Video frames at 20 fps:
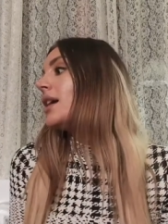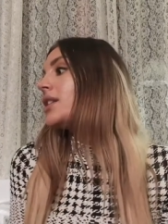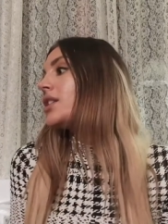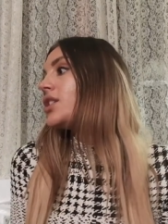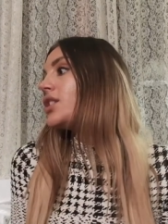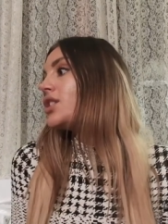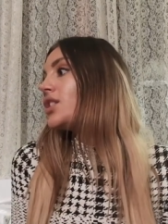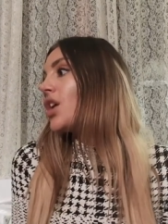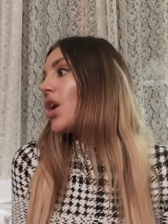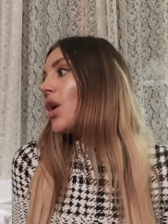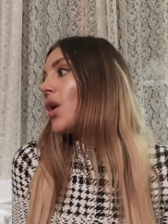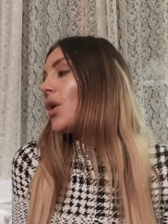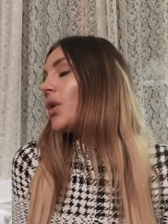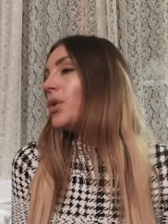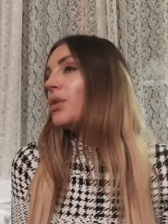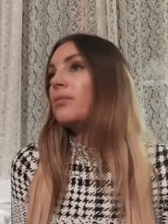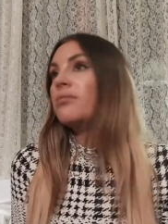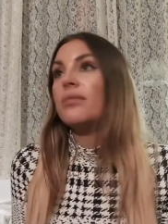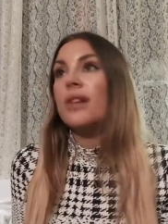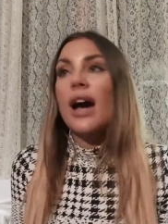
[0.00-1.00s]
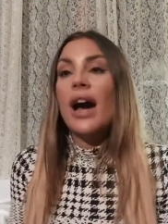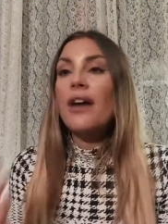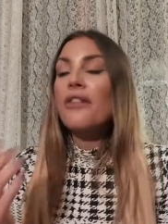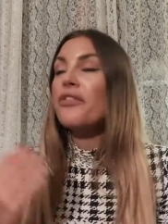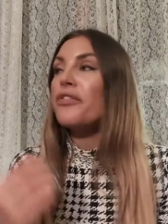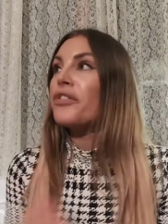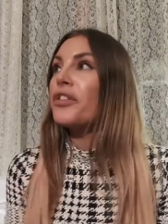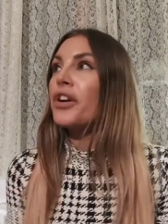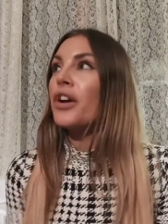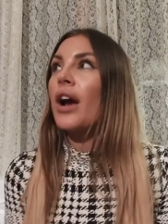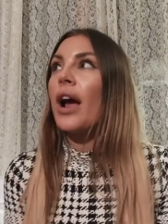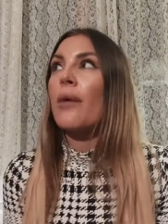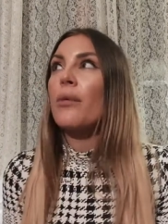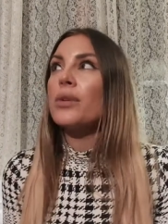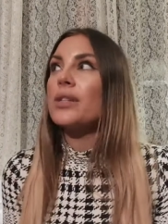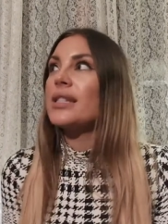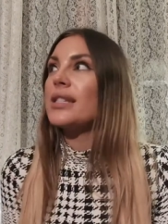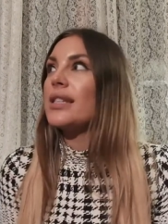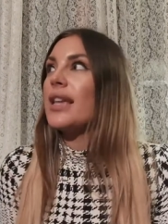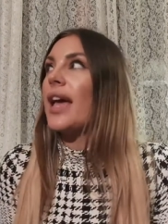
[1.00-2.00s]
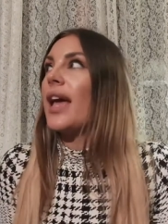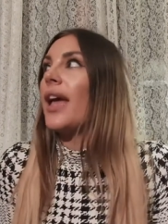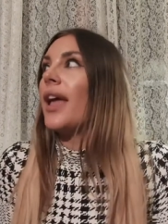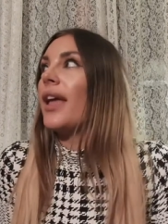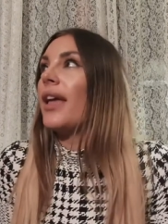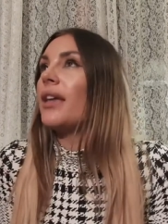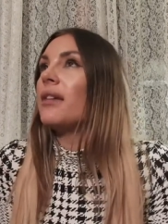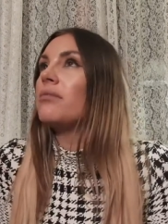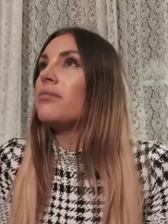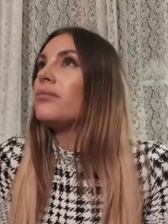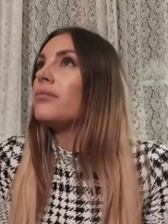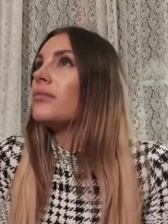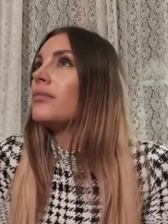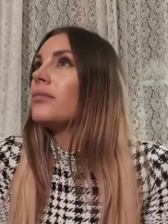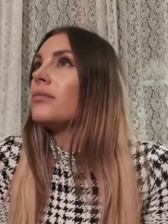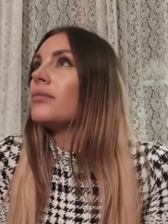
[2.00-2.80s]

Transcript: So after I would say